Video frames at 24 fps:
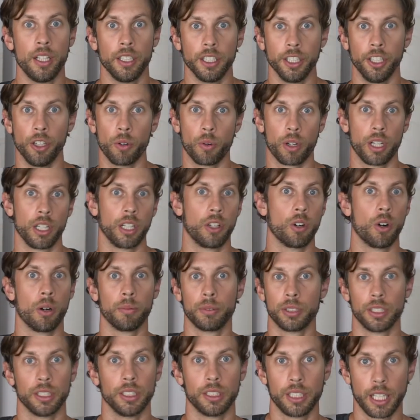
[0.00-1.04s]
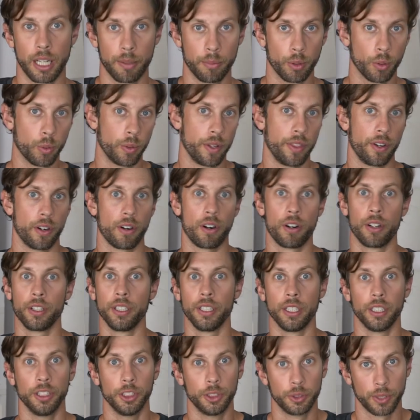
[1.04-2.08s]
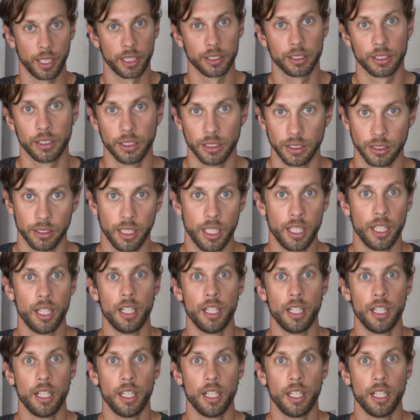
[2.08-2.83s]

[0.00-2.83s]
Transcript: You don't want to go up to the table when they're already addressing